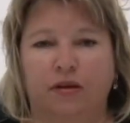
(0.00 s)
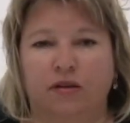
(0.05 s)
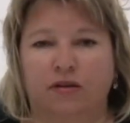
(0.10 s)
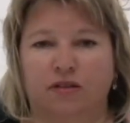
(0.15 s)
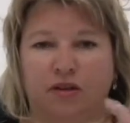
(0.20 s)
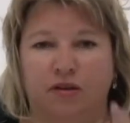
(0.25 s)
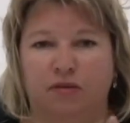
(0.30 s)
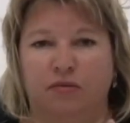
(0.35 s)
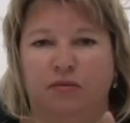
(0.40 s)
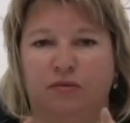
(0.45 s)

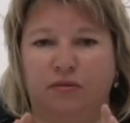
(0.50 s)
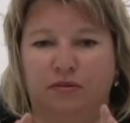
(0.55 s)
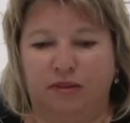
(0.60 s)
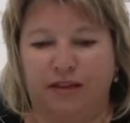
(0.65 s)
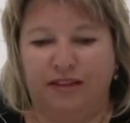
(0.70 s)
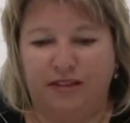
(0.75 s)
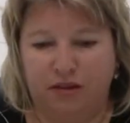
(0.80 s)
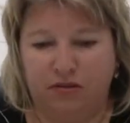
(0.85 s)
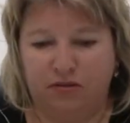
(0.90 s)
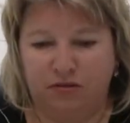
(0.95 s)
So
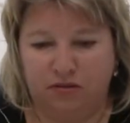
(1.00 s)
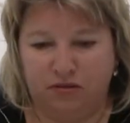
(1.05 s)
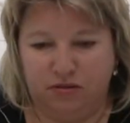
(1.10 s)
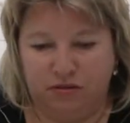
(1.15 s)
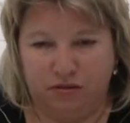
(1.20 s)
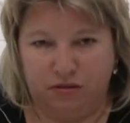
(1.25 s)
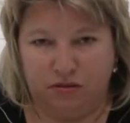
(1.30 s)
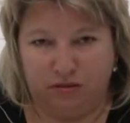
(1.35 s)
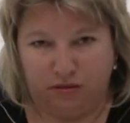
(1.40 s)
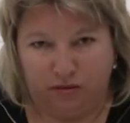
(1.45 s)
they don't,
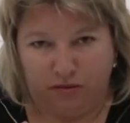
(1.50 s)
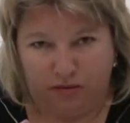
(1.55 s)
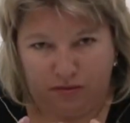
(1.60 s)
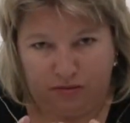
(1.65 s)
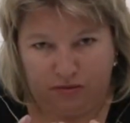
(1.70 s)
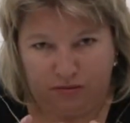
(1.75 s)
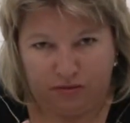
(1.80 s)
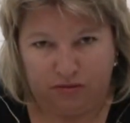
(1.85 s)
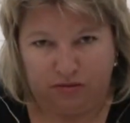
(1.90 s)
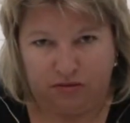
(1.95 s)

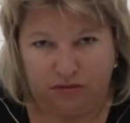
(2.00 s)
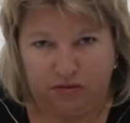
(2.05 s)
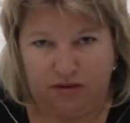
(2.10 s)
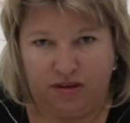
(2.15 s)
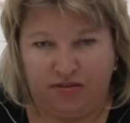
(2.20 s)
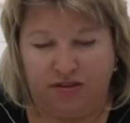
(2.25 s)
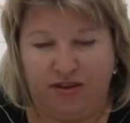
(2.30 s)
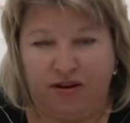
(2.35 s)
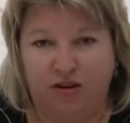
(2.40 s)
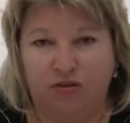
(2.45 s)

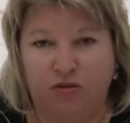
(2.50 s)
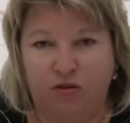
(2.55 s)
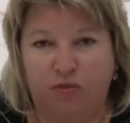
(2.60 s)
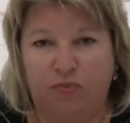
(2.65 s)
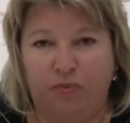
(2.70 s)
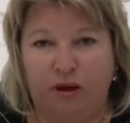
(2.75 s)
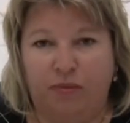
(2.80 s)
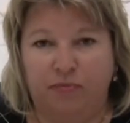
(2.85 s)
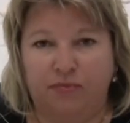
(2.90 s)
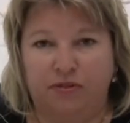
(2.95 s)
they are
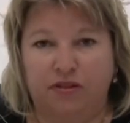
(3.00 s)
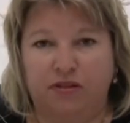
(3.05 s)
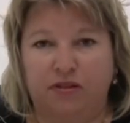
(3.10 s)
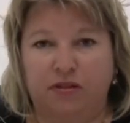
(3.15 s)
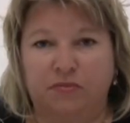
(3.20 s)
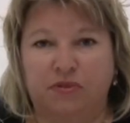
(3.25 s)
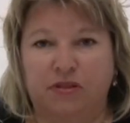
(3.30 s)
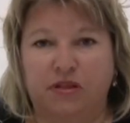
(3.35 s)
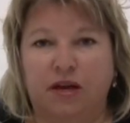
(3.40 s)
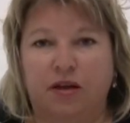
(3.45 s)
not pumps in
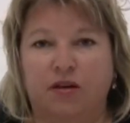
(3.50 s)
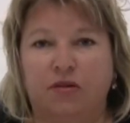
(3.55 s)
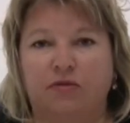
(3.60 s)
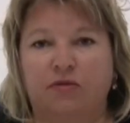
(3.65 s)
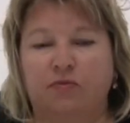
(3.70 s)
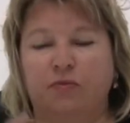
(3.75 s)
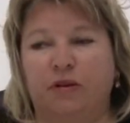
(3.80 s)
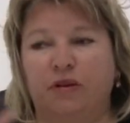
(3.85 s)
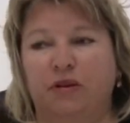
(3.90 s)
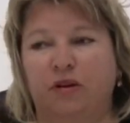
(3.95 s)

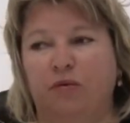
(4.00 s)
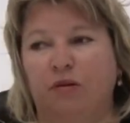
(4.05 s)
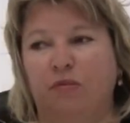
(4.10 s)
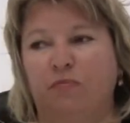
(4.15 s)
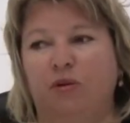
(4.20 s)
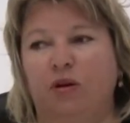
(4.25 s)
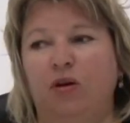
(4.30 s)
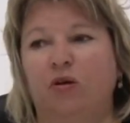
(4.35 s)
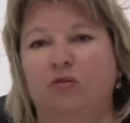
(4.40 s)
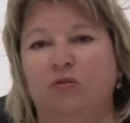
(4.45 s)
themselves, but
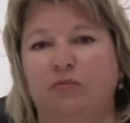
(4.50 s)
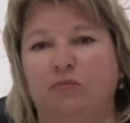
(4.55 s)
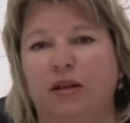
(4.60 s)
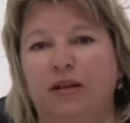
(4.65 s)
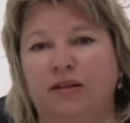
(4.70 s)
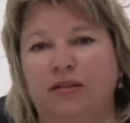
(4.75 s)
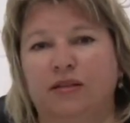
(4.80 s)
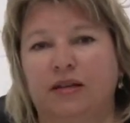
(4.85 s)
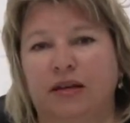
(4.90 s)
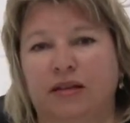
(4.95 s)
going beyond
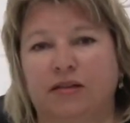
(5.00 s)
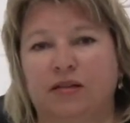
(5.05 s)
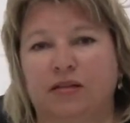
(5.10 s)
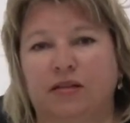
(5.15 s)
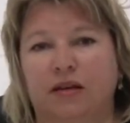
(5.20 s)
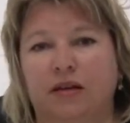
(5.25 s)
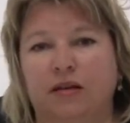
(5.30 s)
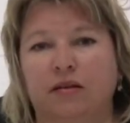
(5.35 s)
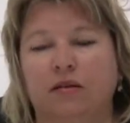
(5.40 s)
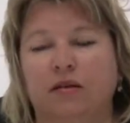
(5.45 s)
blood
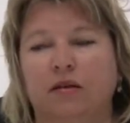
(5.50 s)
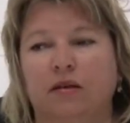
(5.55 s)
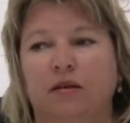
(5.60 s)
testing,